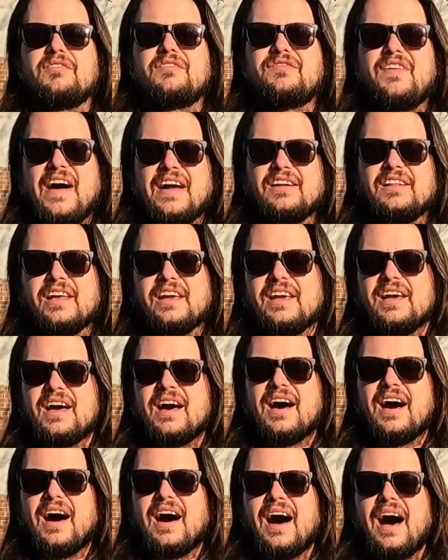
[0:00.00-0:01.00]
Finally,
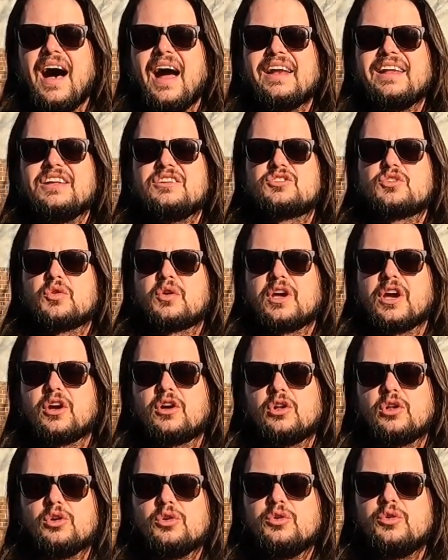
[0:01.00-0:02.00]
I need to
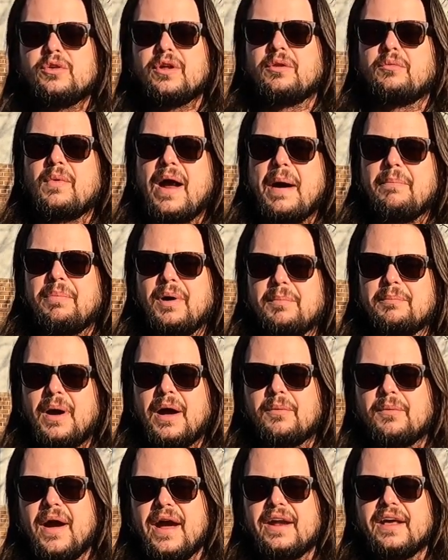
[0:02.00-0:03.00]
conclude and wrap up
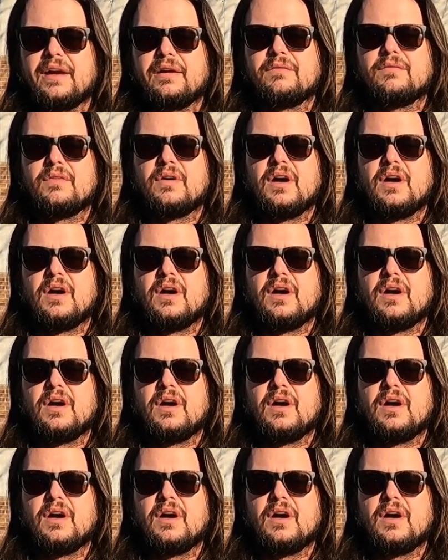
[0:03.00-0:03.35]
my writing.